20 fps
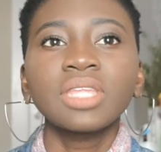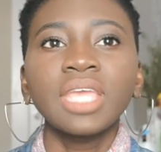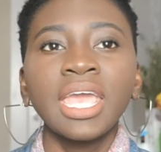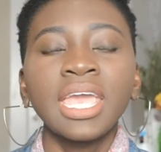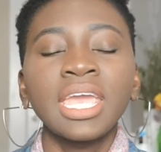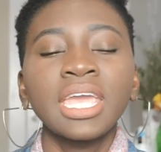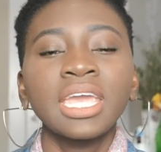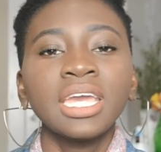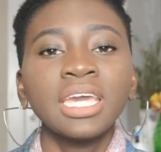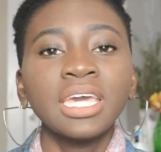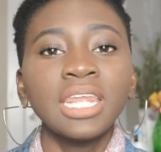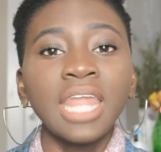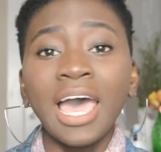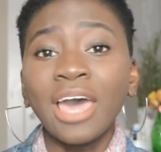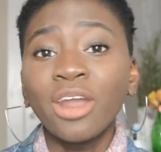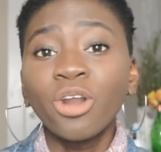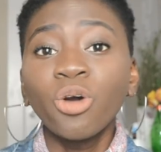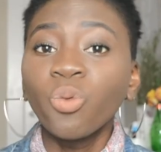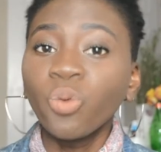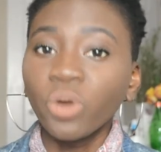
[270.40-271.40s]

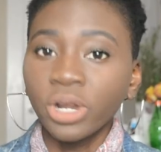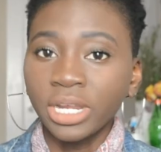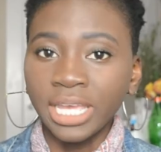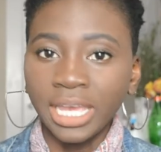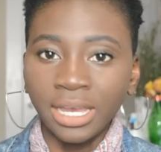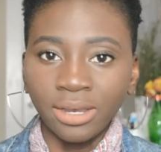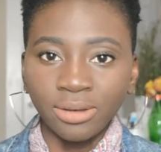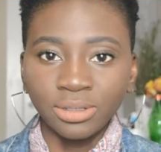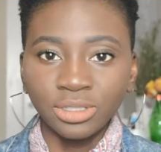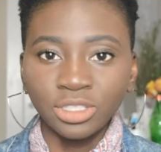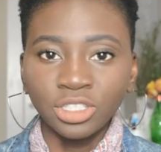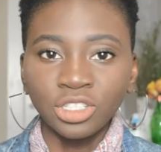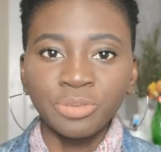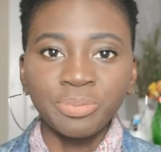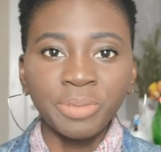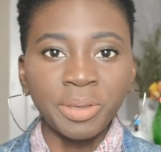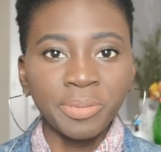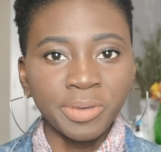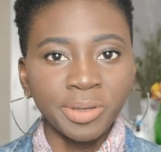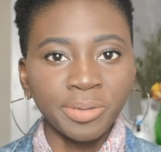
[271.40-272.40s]
I don't work out. So
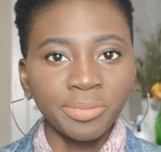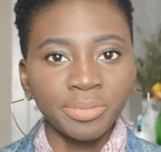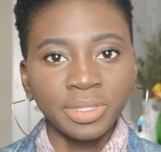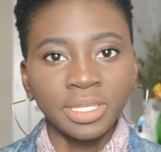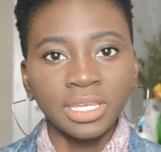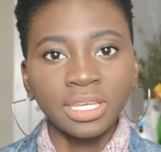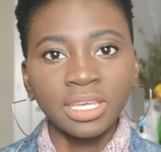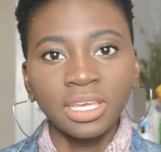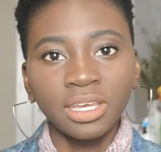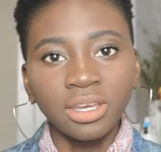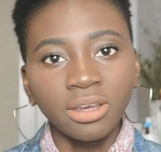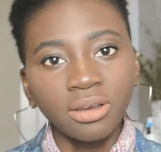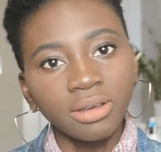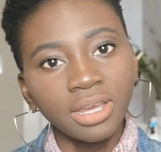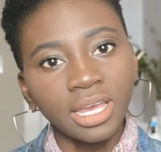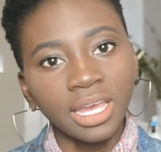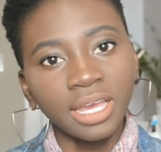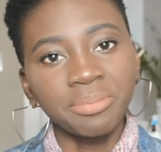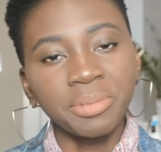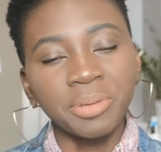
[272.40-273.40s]
maybe I'm thinking,
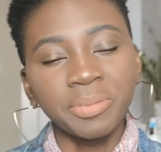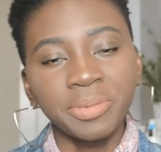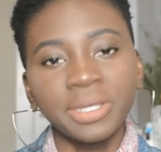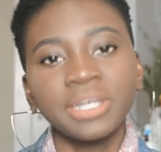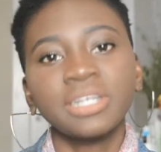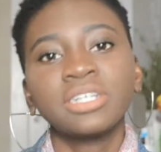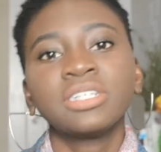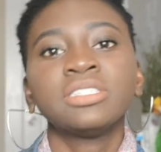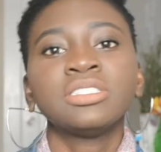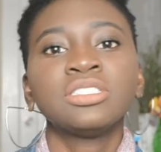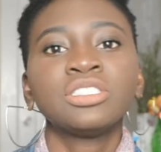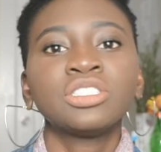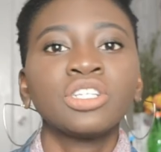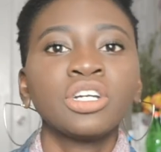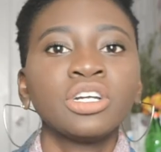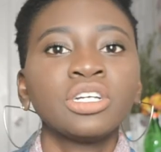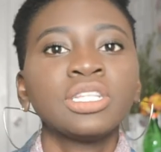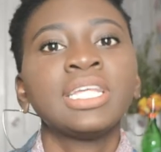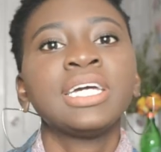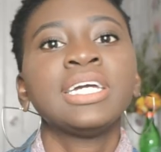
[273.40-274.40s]
okay, maybe I could
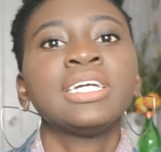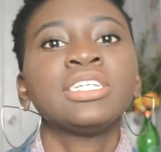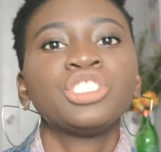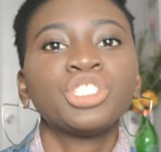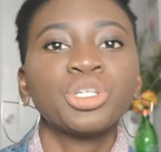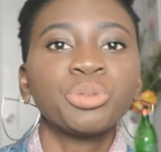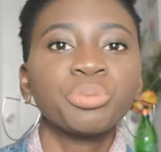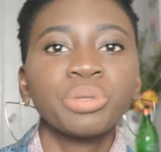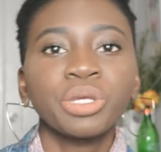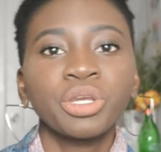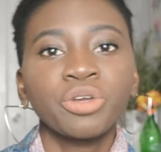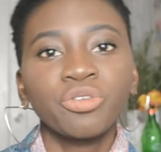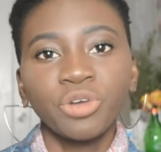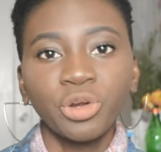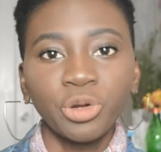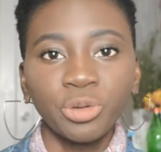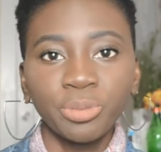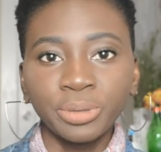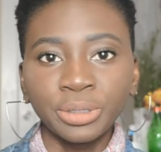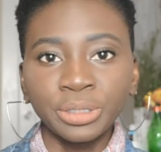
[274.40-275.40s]
start, like, jumping
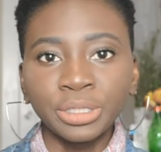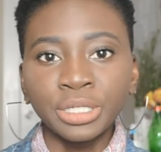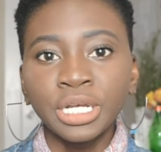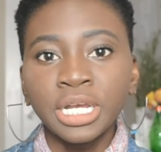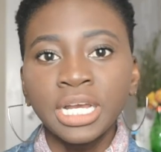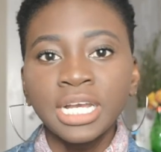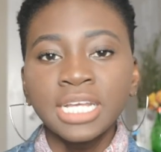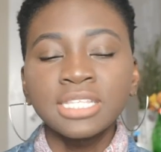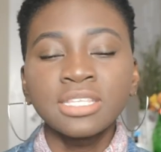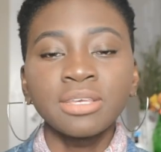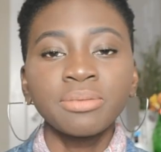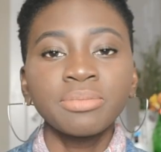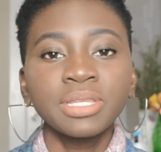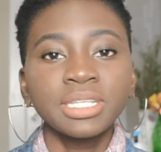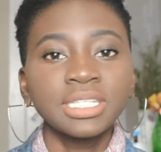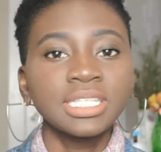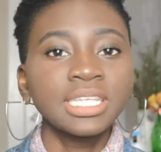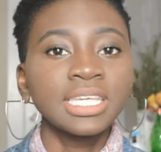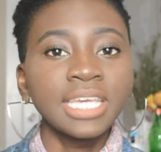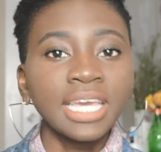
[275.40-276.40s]
rope or
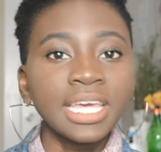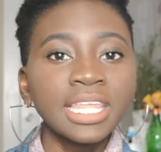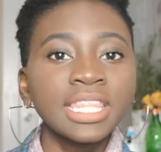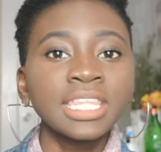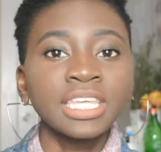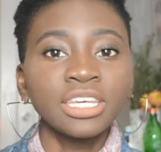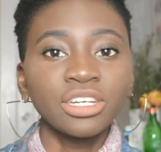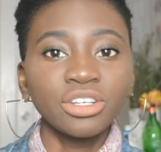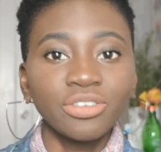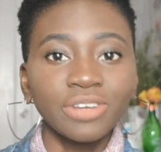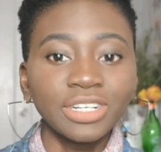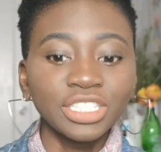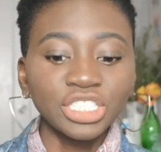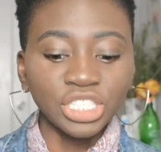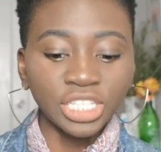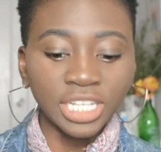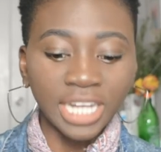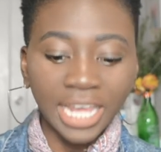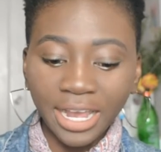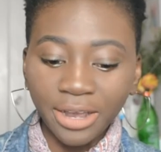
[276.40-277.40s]
something to get the
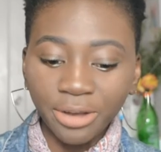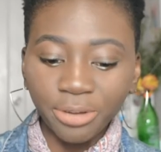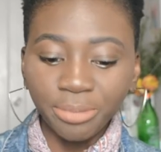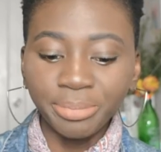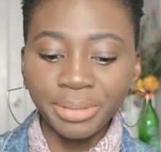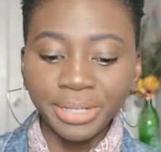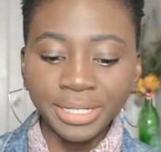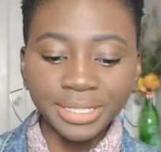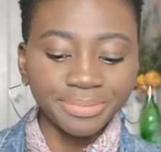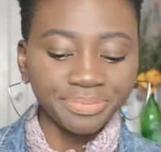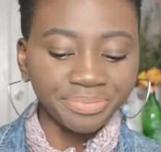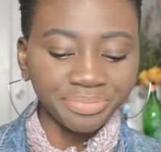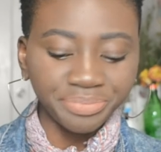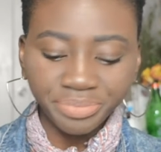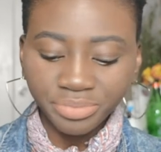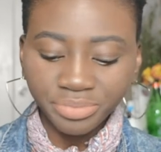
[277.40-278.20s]
aggression out. But